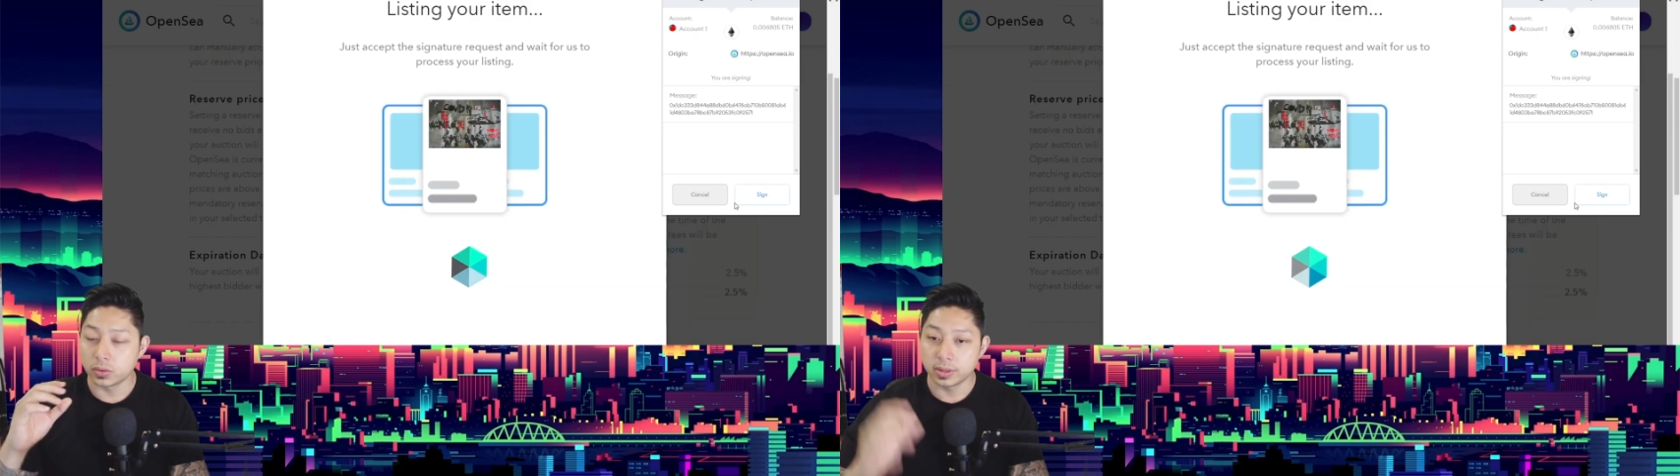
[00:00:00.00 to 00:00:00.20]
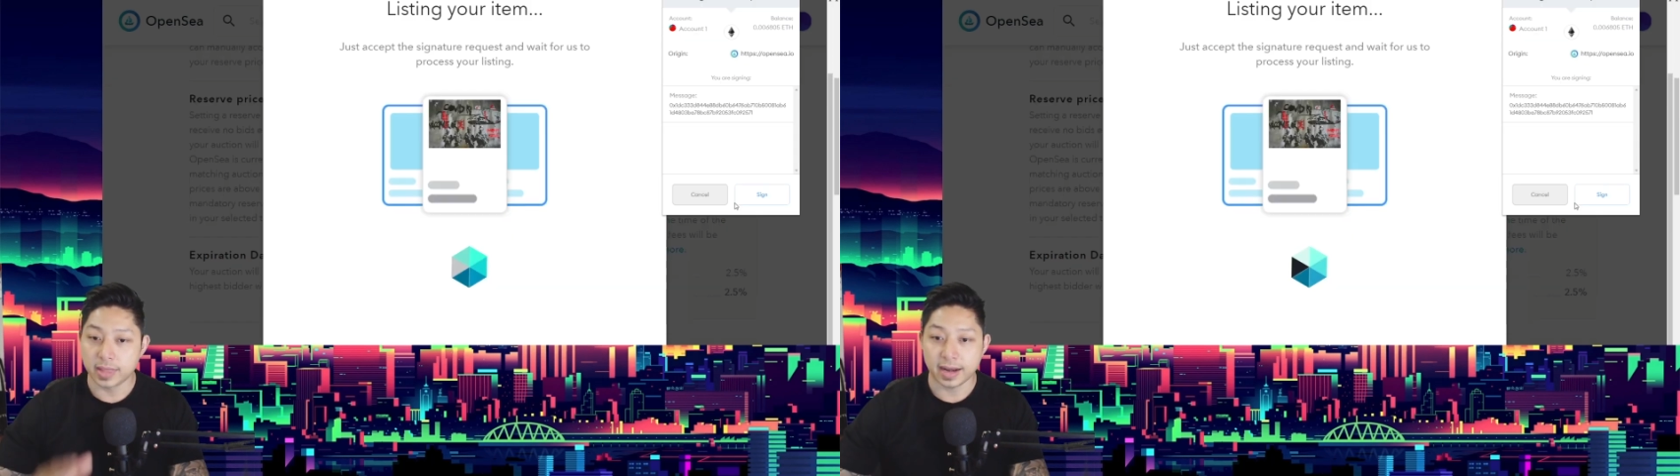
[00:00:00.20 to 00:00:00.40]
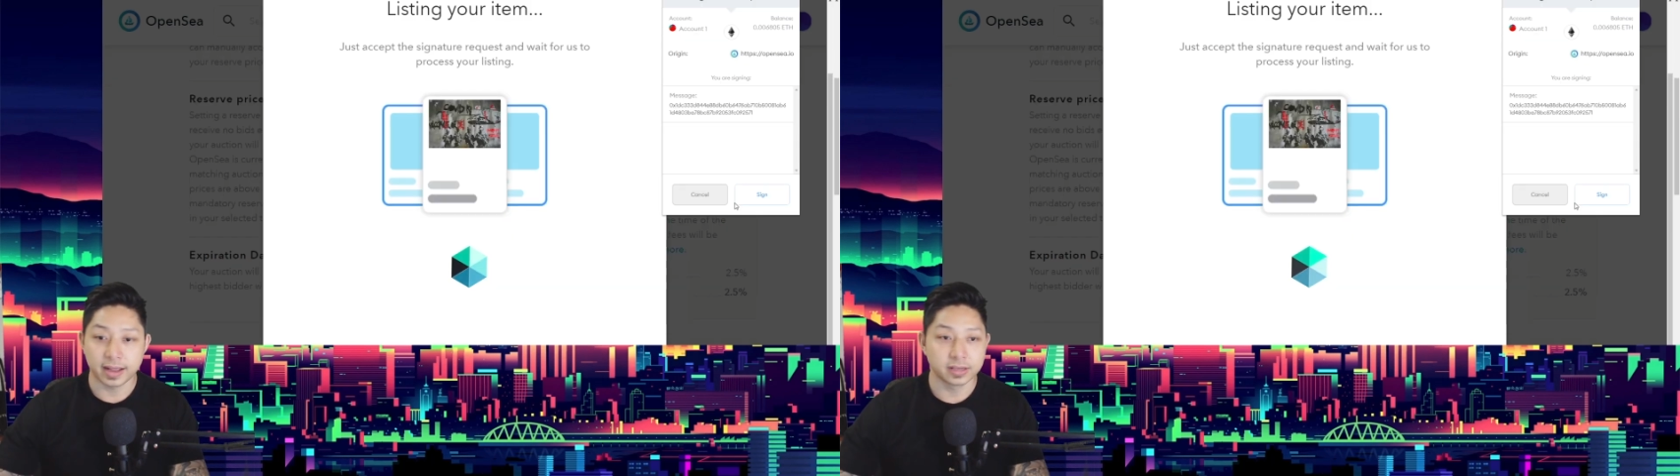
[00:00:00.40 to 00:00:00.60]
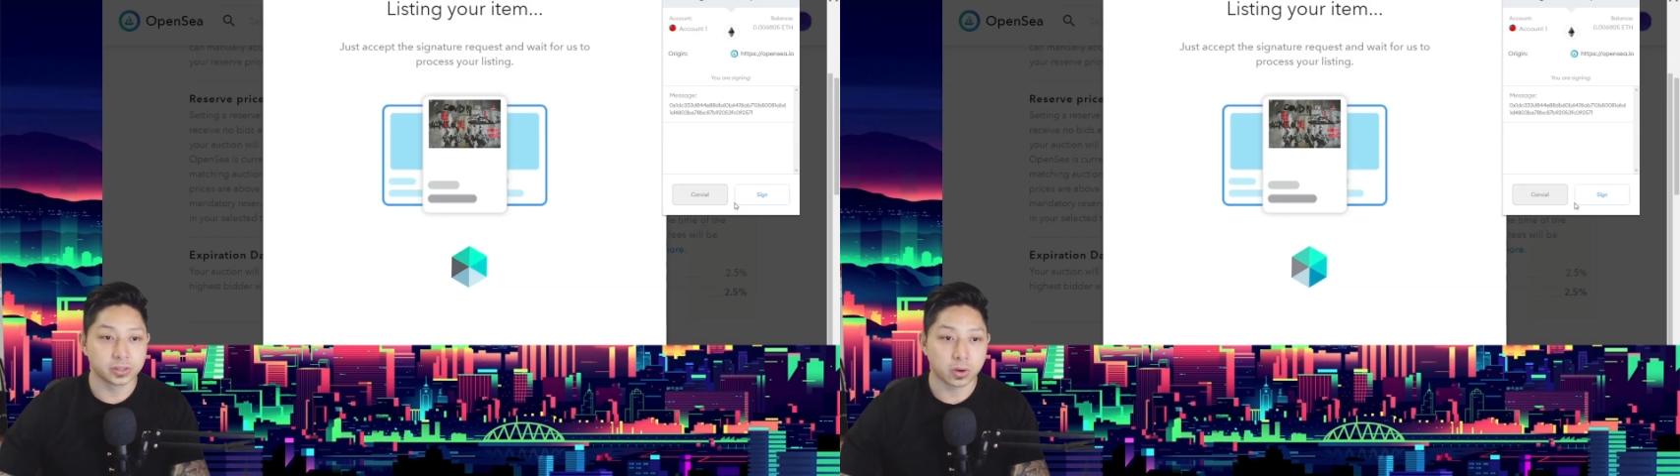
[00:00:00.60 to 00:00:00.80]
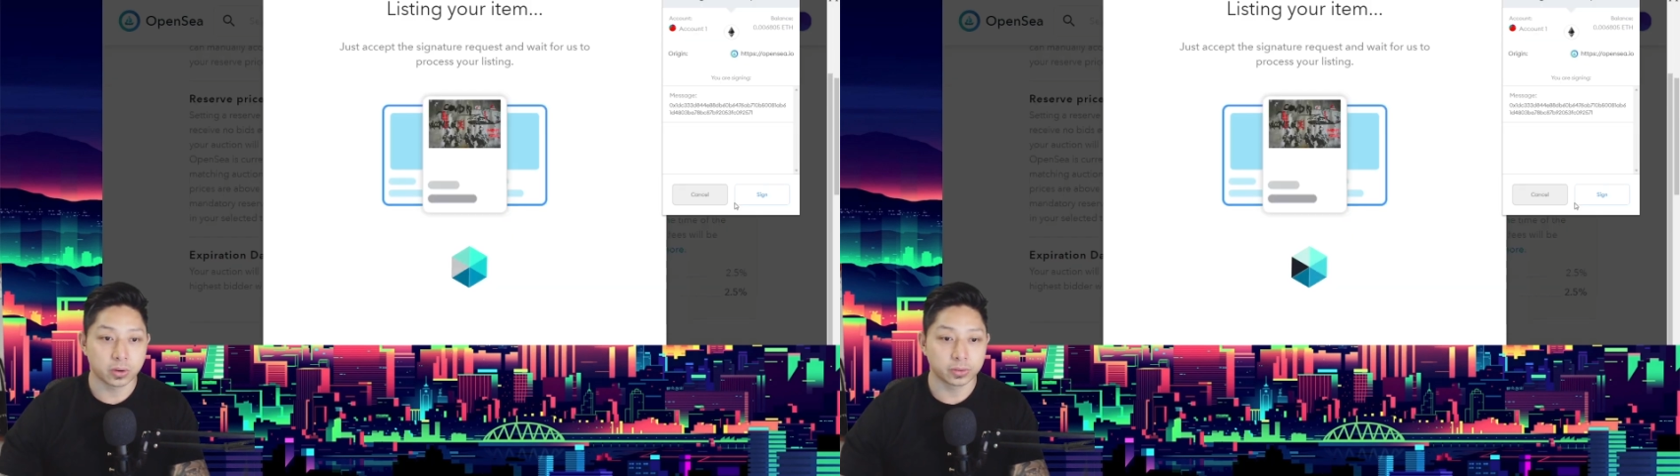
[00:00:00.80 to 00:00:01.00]
that has
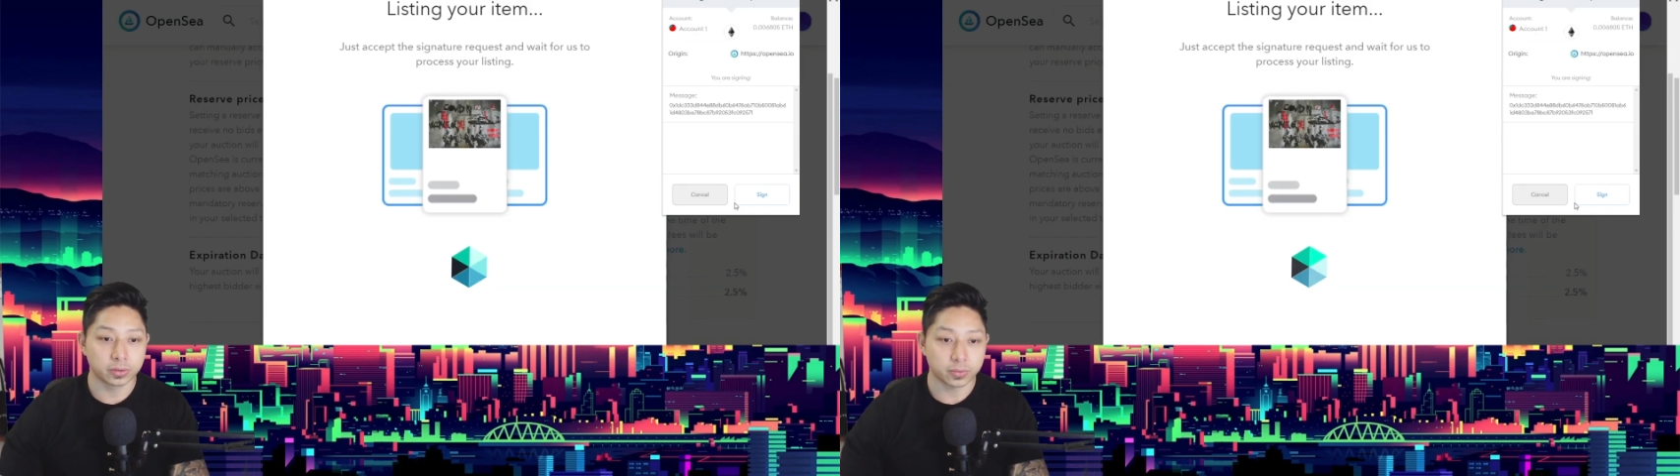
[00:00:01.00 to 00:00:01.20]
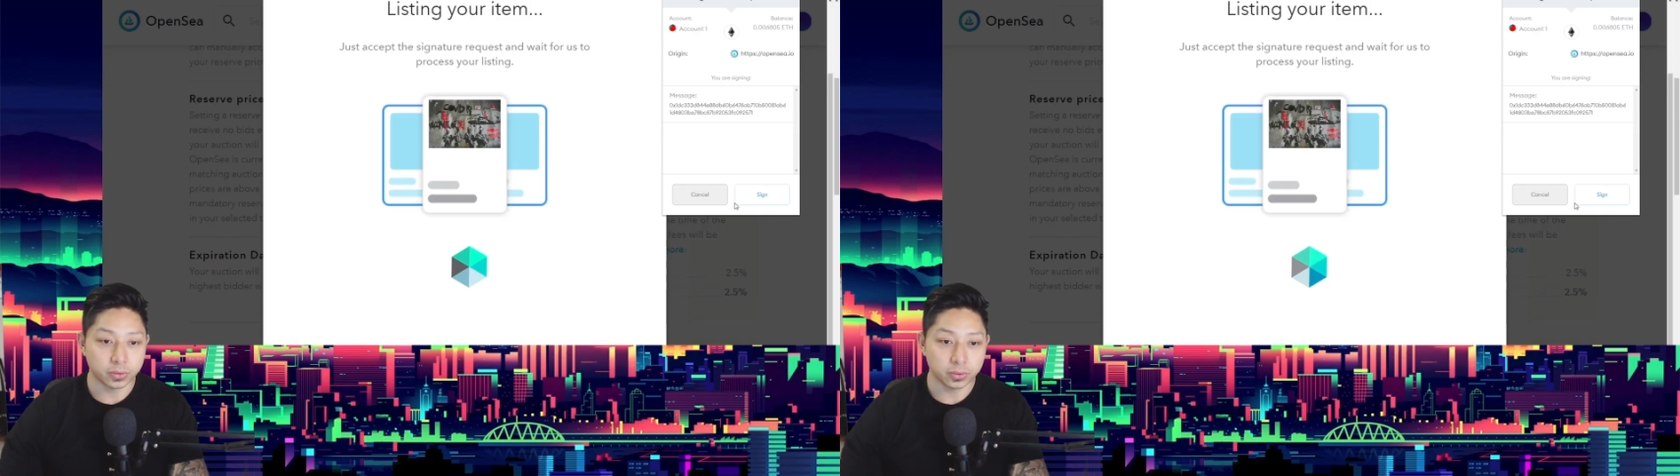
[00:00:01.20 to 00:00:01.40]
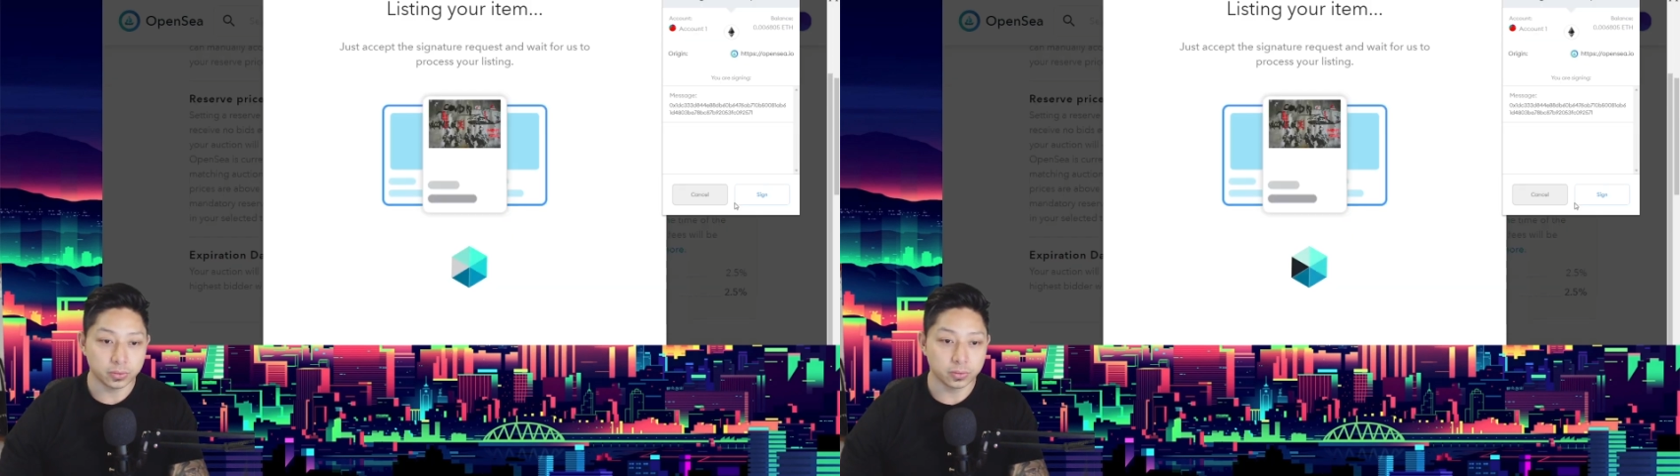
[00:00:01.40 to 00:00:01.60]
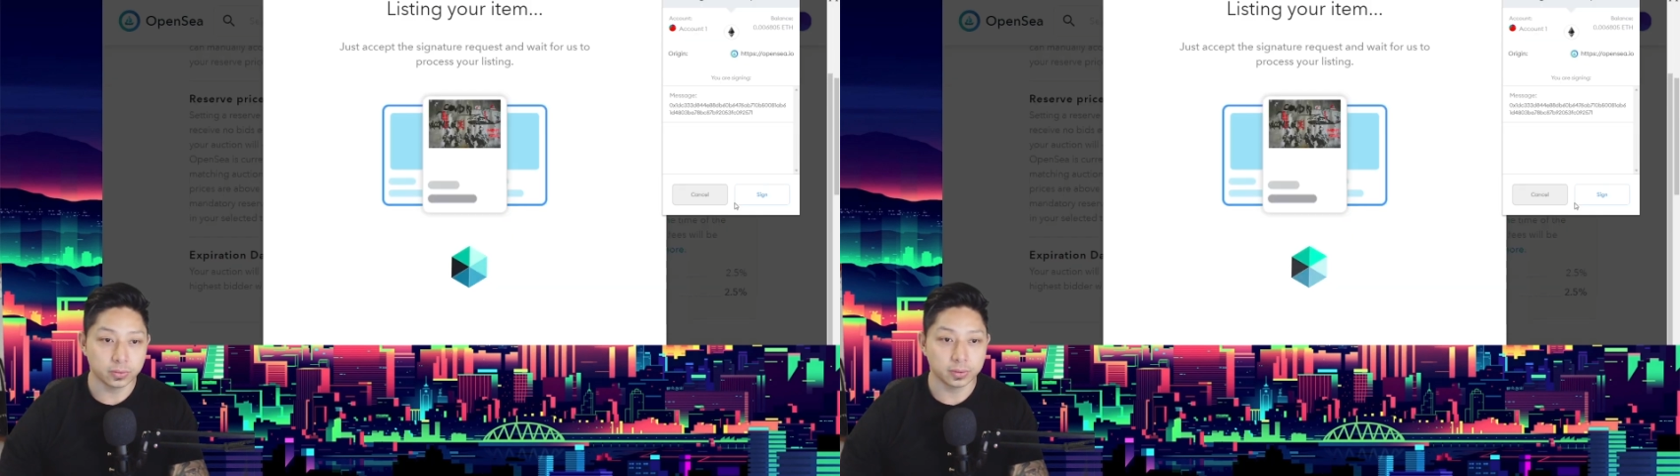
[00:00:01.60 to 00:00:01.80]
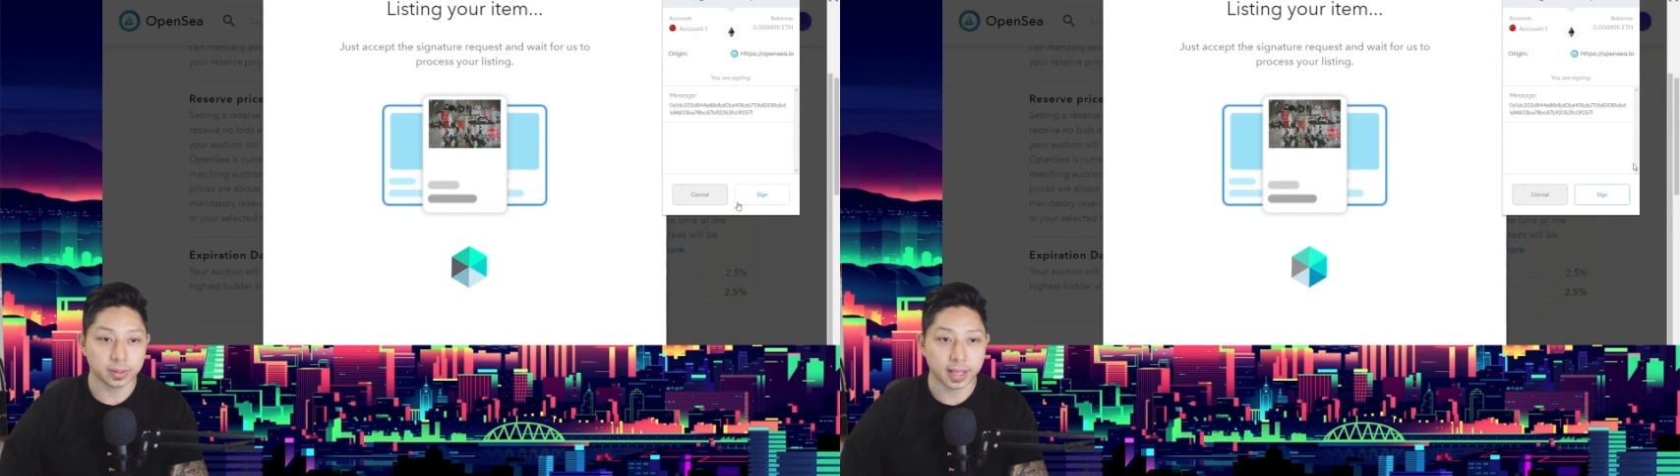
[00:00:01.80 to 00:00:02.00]
gone through